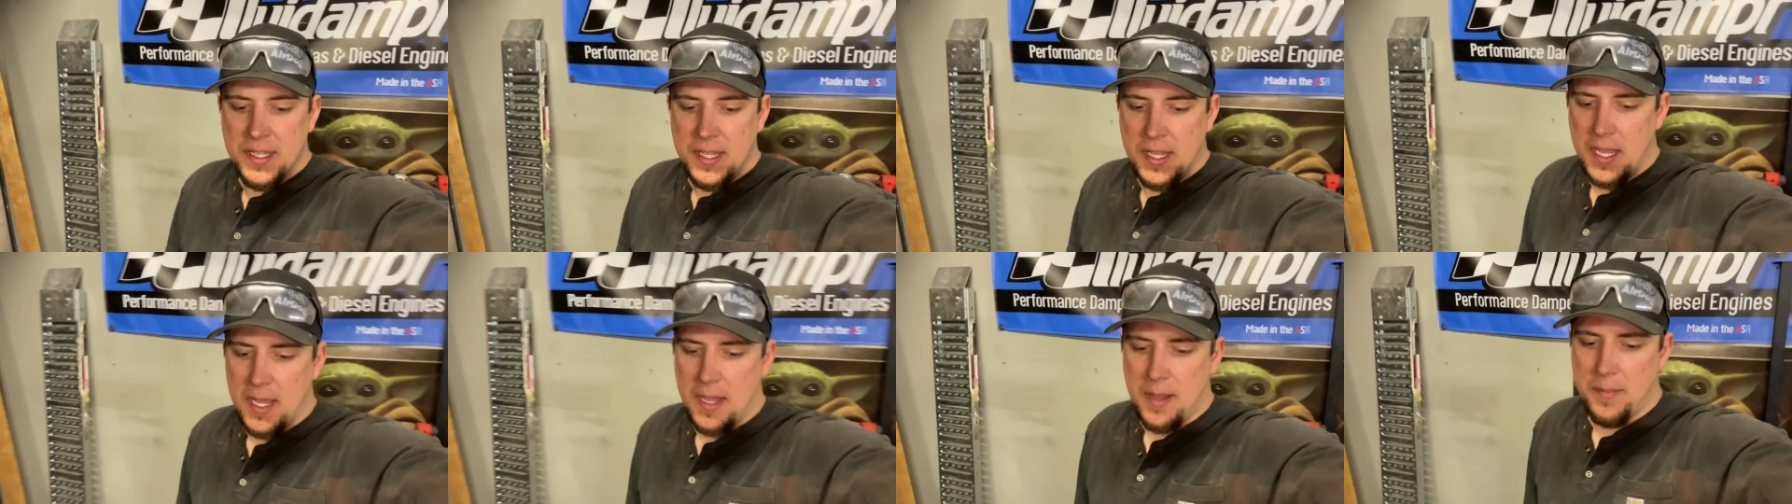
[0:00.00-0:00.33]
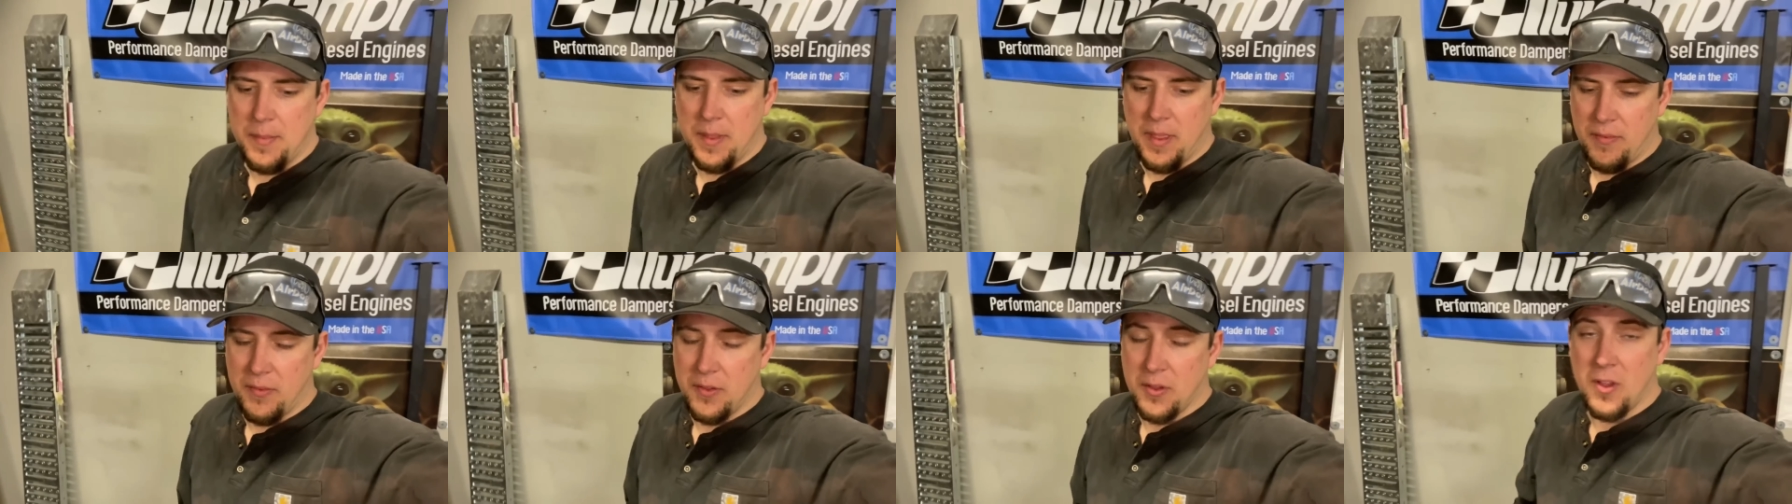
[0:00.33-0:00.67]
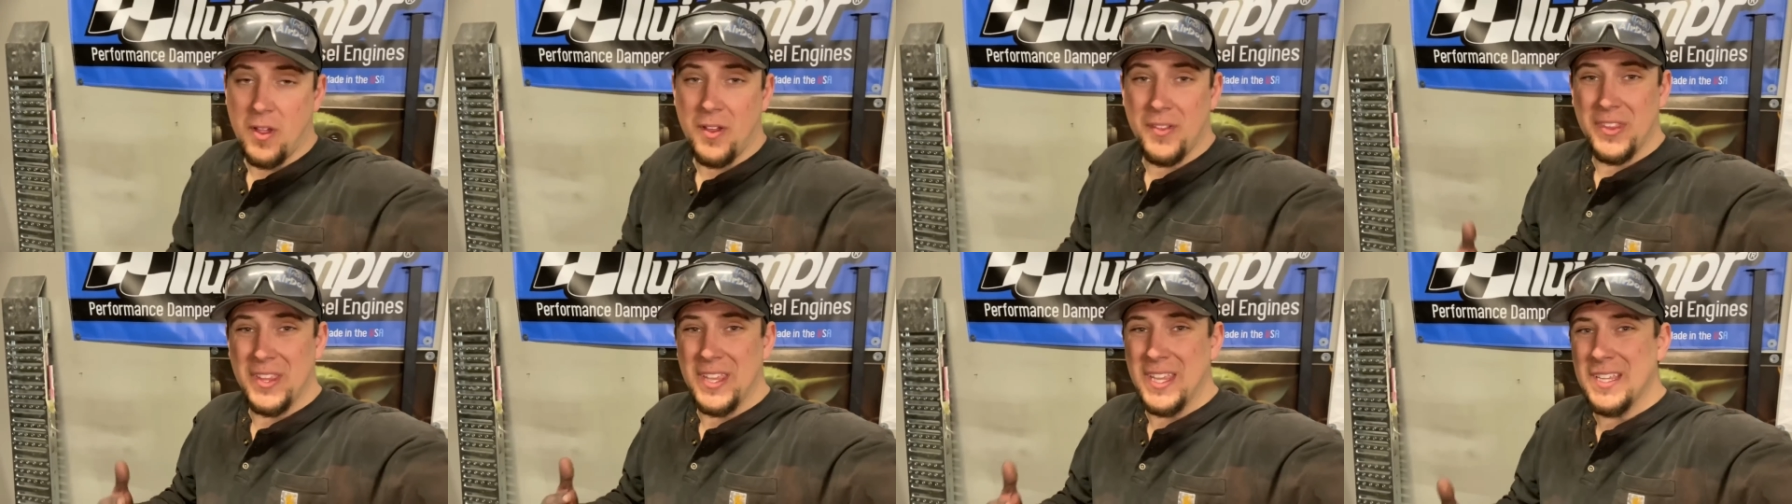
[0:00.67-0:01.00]
Um, if
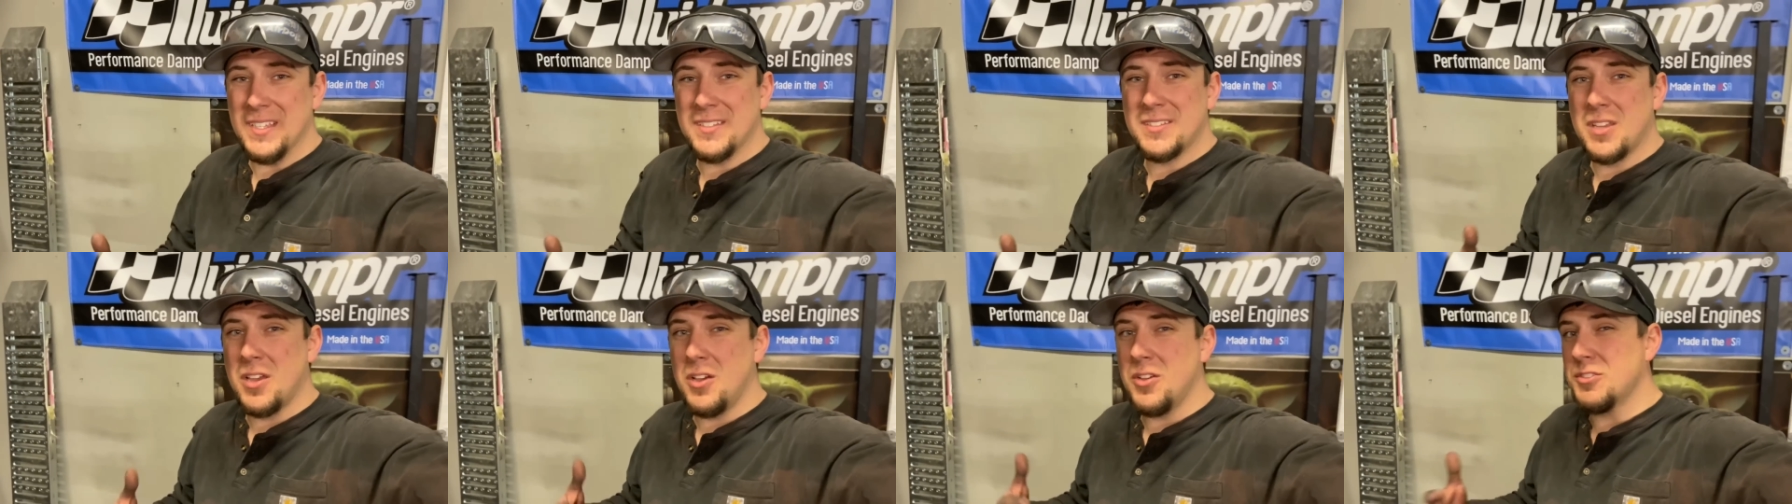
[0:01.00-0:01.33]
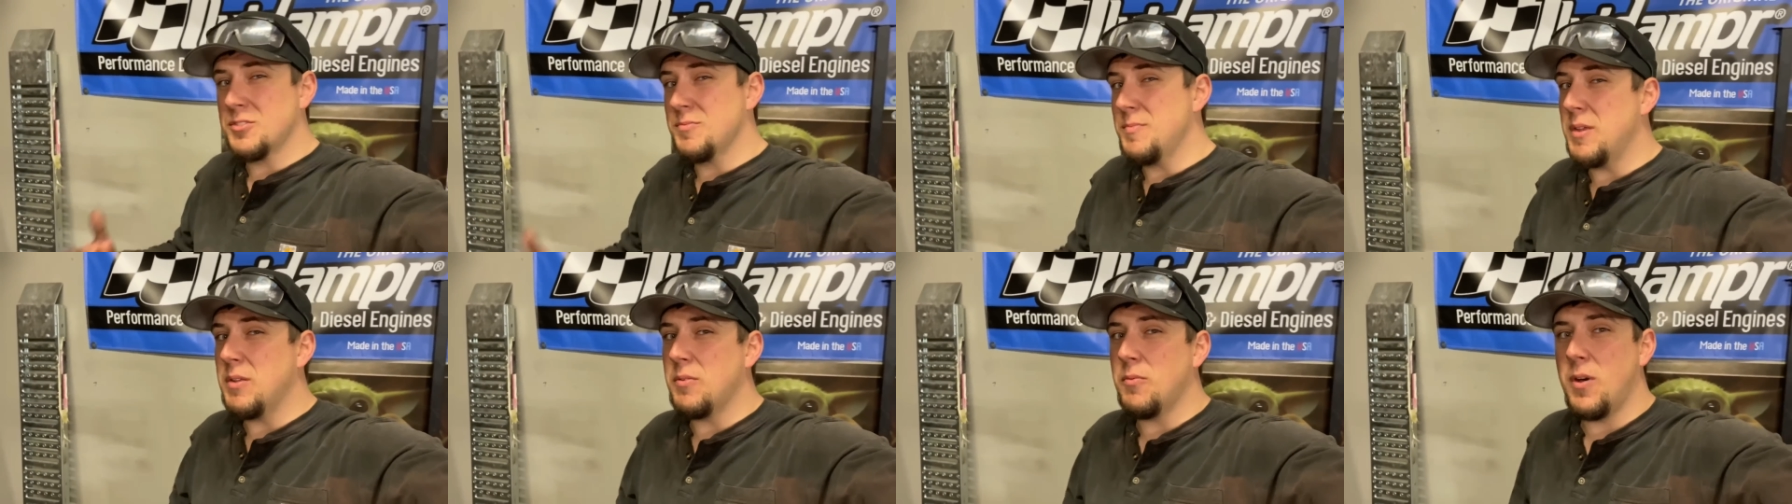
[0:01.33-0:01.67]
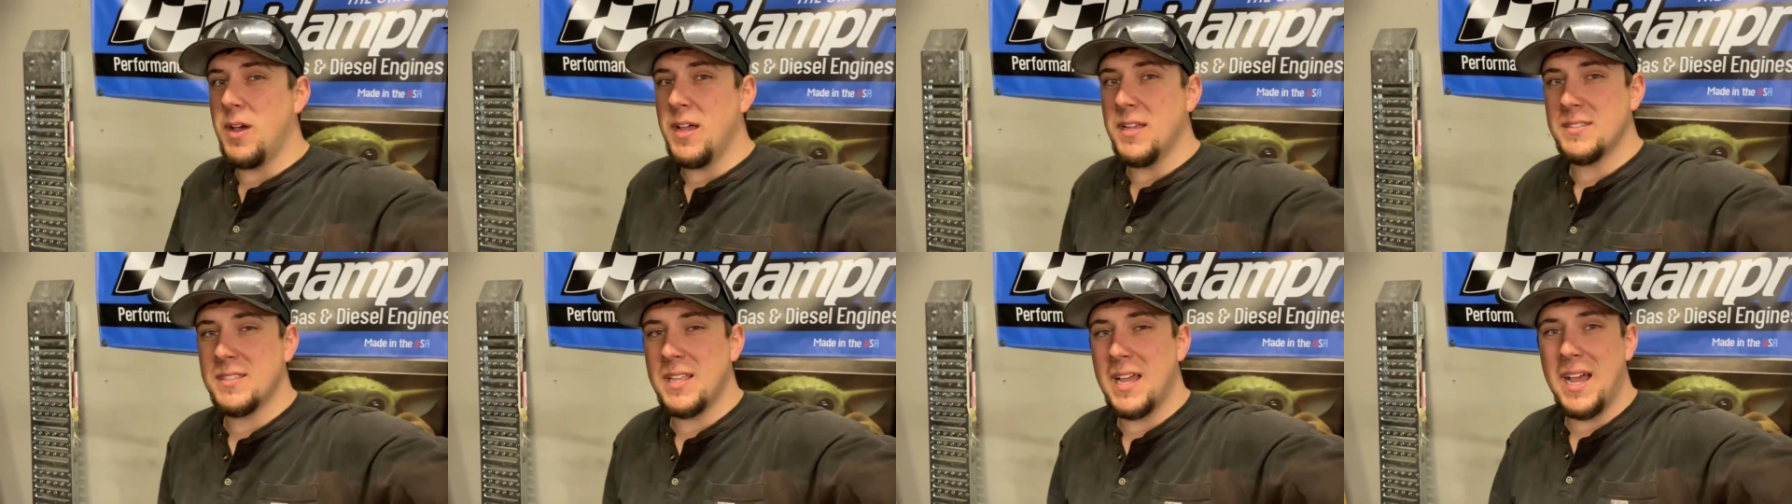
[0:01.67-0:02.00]
you're on the East Coast,
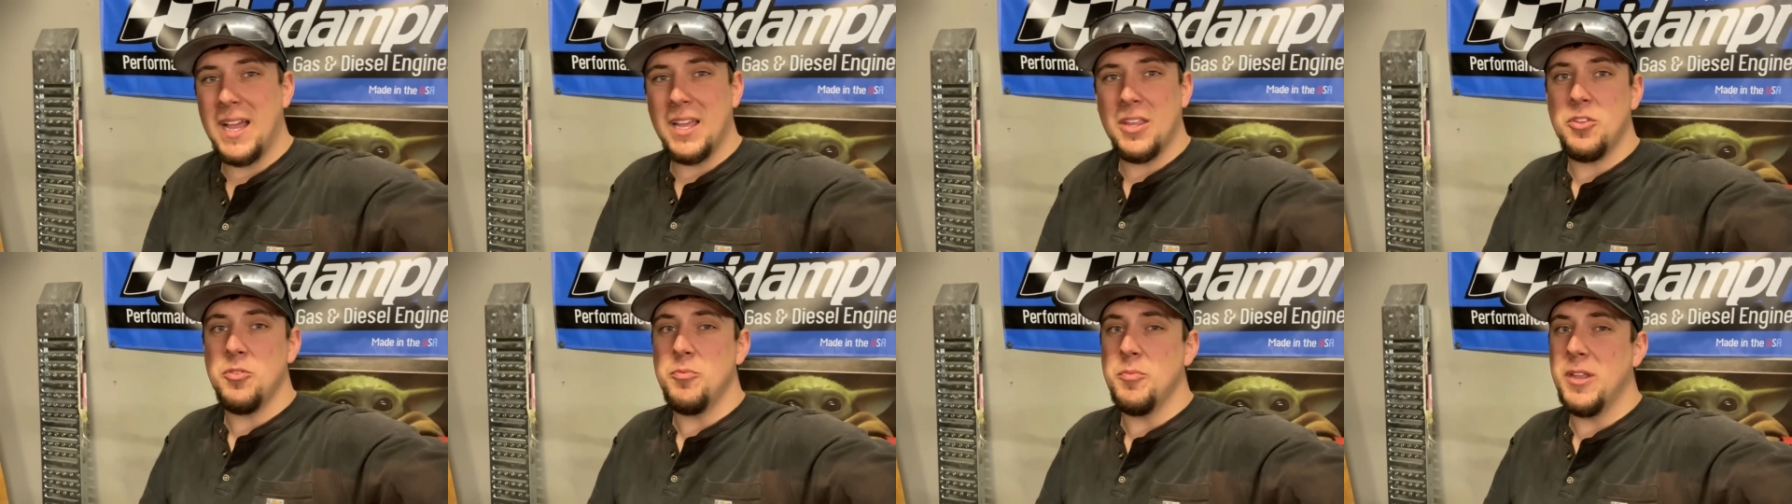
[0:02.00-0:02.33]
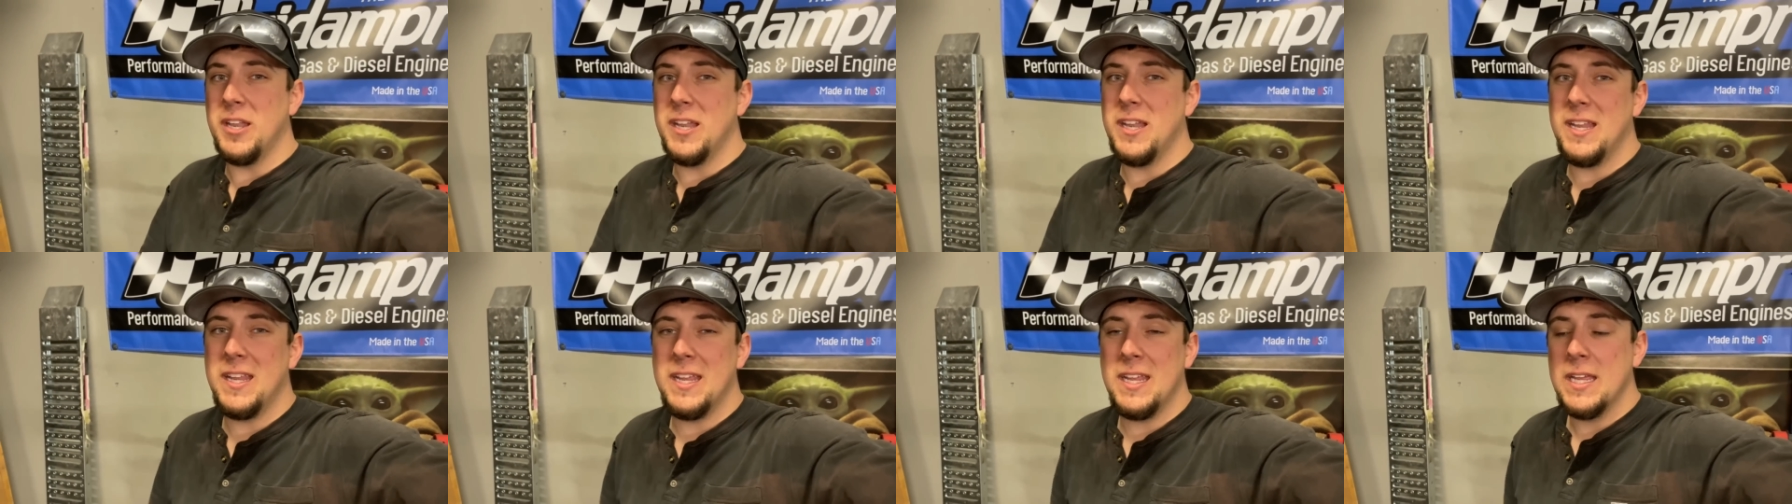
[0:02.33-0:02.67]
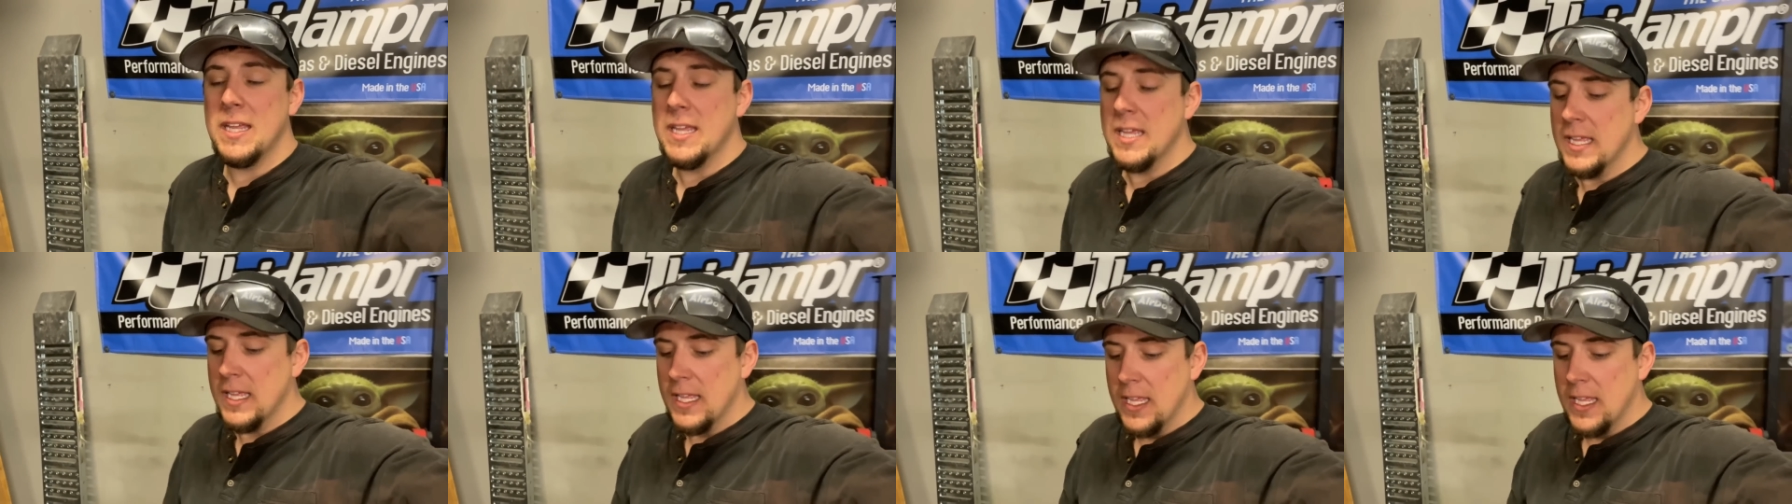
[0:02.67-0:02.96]
Midwest, high humidity,